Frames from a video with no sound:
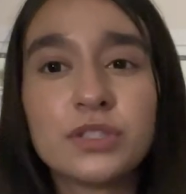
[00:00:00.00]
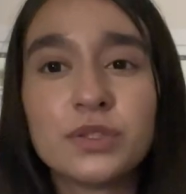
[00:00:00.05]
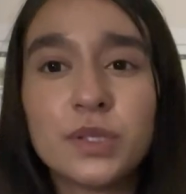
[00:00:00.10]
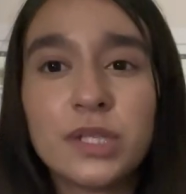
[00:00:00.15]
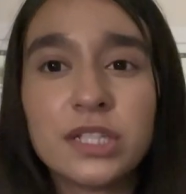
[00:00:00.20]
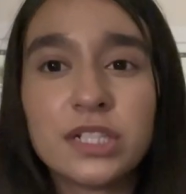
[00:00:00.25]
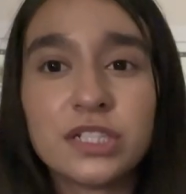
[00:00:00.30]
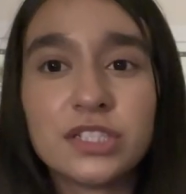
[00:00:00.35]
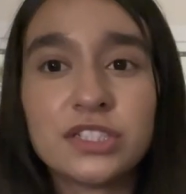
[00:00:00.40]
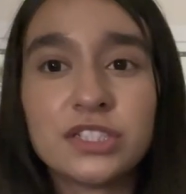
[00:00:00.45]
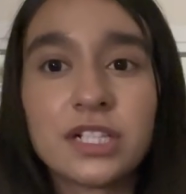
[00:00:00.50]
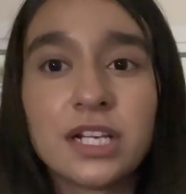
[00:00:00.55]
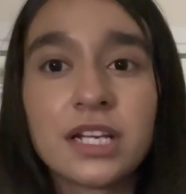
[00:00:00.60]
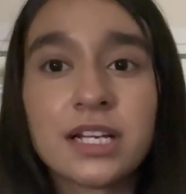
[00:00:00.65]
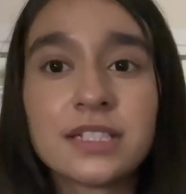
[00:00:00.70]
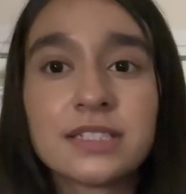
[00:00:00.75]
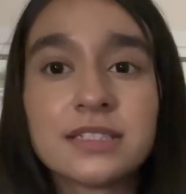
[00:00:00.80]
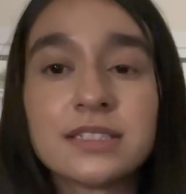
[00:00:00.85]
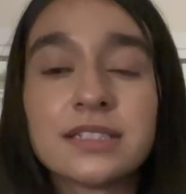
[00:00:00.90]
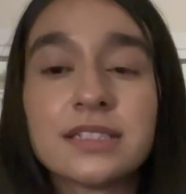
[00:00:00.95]
doing their
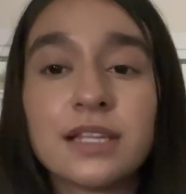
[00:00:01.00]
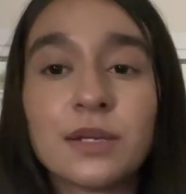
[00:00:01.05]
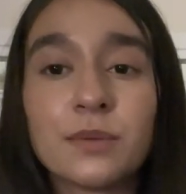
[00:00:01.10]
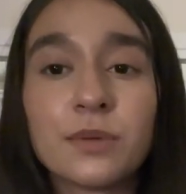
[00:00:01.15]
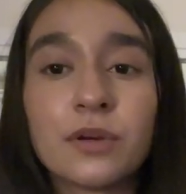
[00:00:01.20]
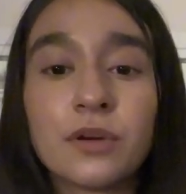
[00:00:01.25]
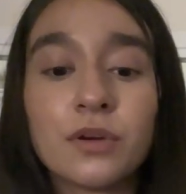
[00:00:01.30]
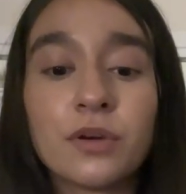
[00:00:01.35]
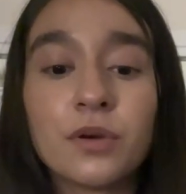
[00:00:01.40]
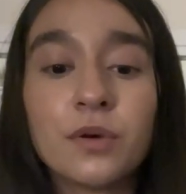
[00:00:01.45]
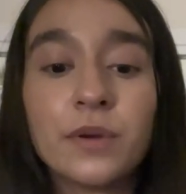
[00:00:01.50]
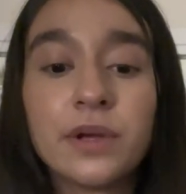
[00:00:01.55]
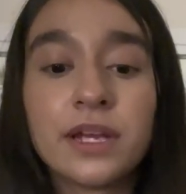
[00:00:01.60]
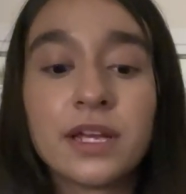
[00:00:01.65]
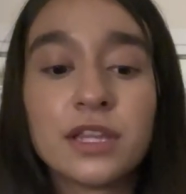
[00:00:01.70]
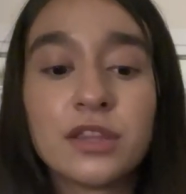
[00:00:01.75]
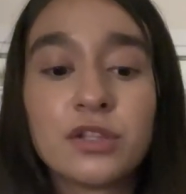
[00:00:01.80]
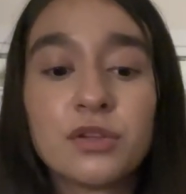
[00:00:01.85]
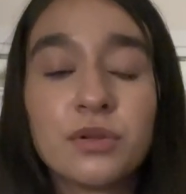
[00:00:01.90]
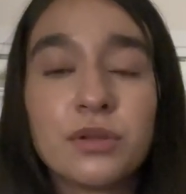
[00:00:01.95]
checks they were all going
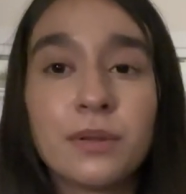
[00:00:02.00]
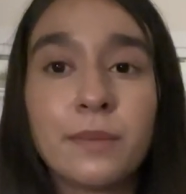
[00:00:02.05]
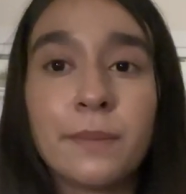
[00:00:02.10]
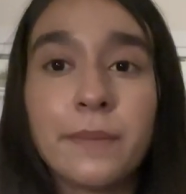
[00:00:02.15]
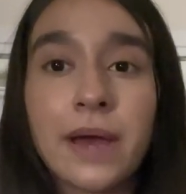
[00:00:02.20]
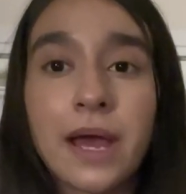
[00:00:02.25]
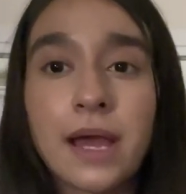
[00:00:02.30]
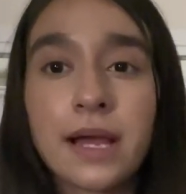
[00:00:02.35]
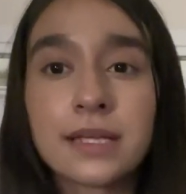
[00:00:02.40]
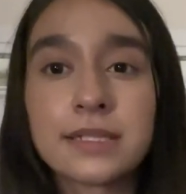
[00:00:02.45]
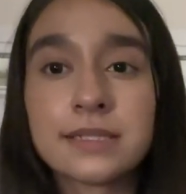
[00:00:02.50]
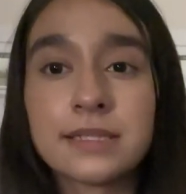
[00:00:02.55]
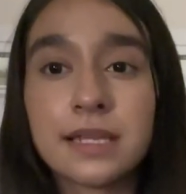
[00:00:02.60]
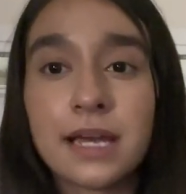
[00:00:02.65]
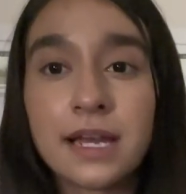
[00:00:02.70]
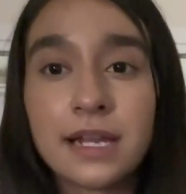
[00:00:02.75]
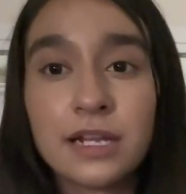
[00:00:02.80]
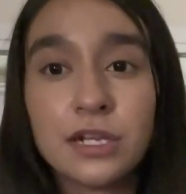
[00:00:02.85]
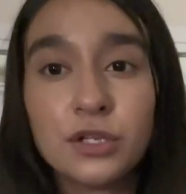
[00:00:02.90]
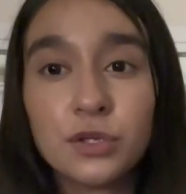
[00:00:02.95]
in through the back
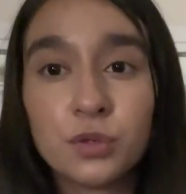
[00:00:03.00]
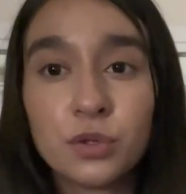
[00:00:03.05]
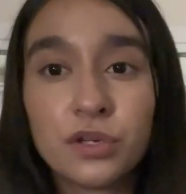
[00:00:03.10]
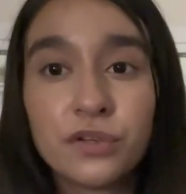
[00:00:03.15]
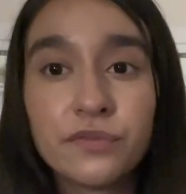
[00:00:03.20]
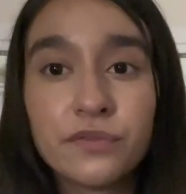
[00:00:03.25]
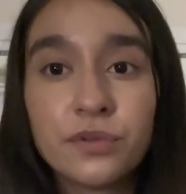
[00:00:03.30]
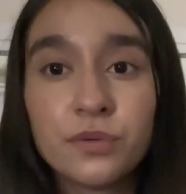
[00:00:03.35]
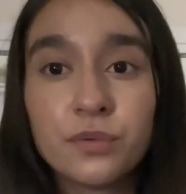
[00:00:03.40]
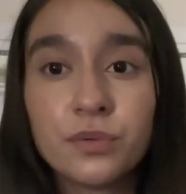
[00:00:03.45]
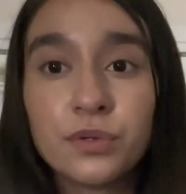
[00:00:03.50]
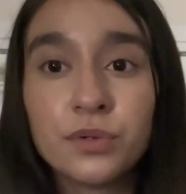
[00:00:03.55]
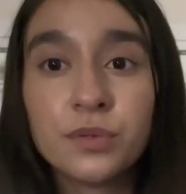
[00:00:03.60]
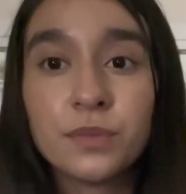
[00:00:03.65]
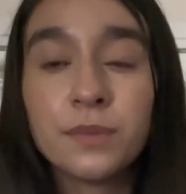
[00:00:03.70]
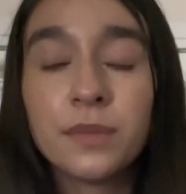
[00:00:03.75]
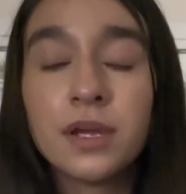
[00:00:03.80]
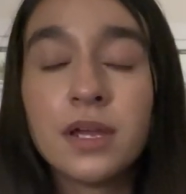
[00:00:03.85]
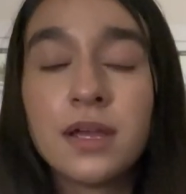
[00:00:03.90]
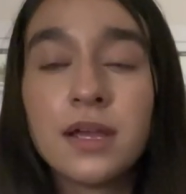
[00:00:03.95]
sliding door of the
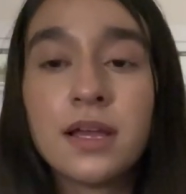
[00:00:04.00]
room